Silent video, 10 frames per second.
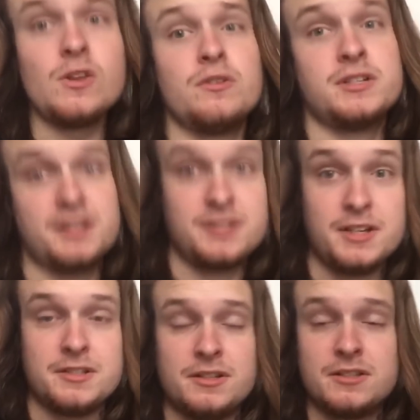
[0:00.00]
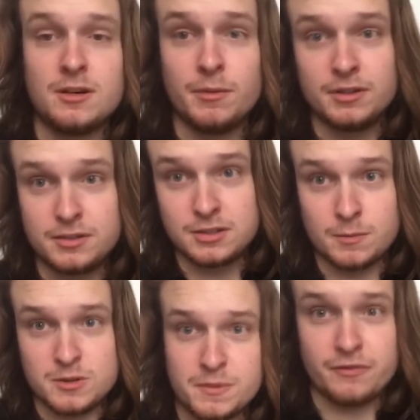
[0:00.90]
I'll say season, the summer. The
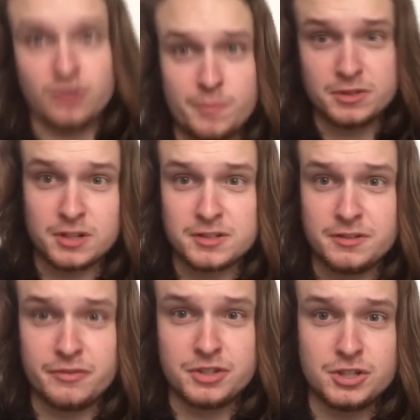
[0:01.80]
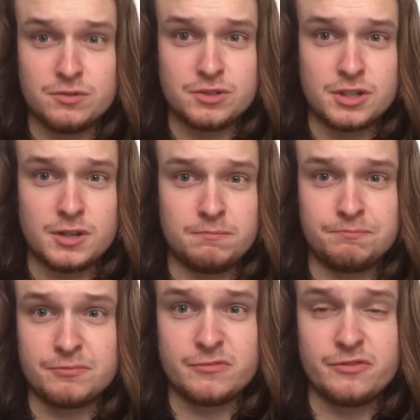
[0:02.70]
summer has been very productive for Gills.
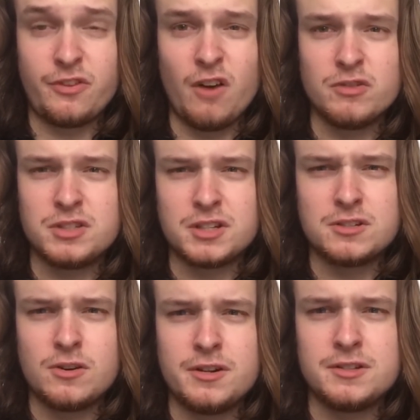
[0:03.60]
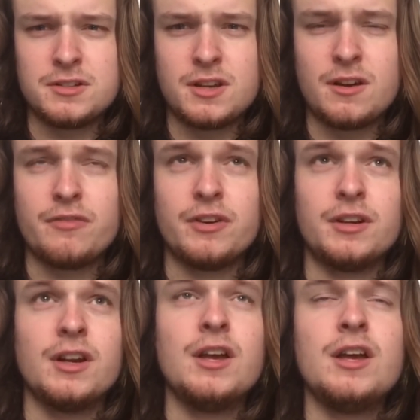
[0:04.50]
5 or 6 signings is it, I
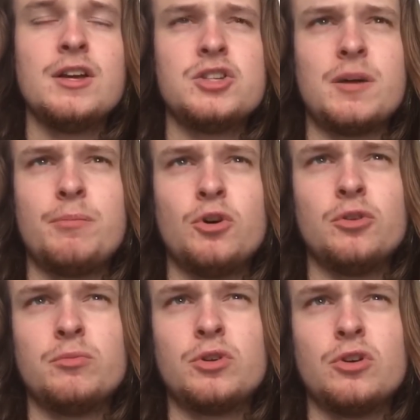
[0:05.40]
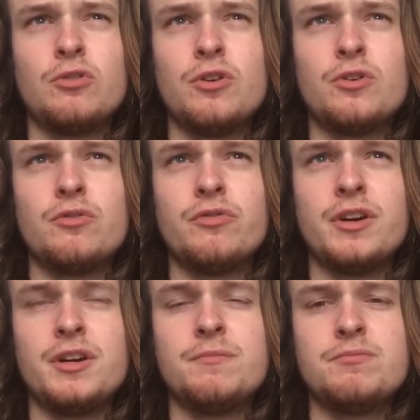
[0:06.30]
think. Jack Bonham, Conor
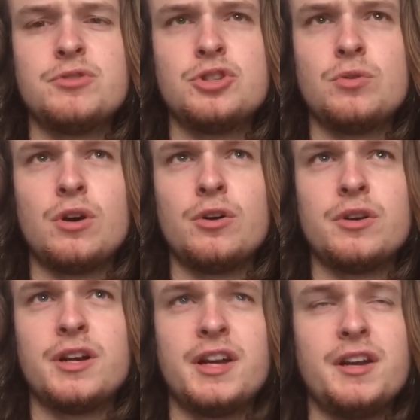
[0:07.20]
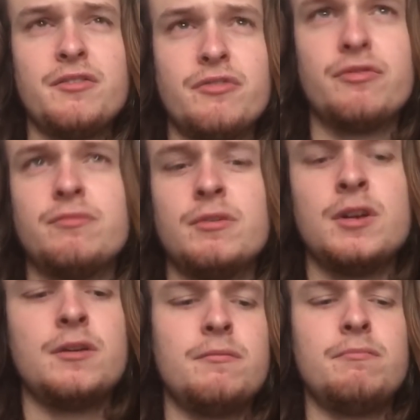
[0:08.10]
Ogilvie, Stuart O'Keefe,
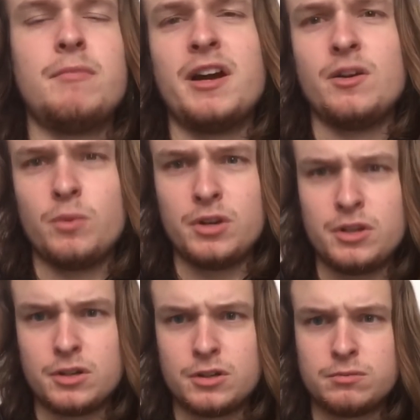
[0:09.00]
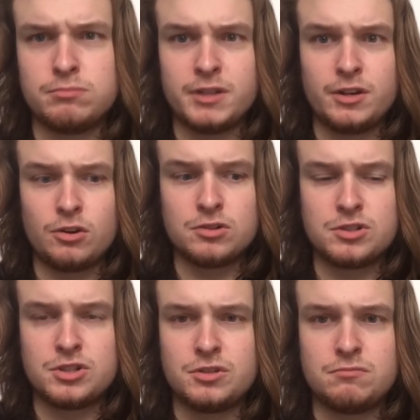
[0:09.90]
Matty Willock, Lee
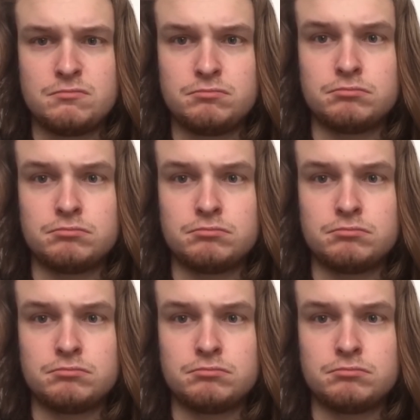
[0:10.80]
Hodson.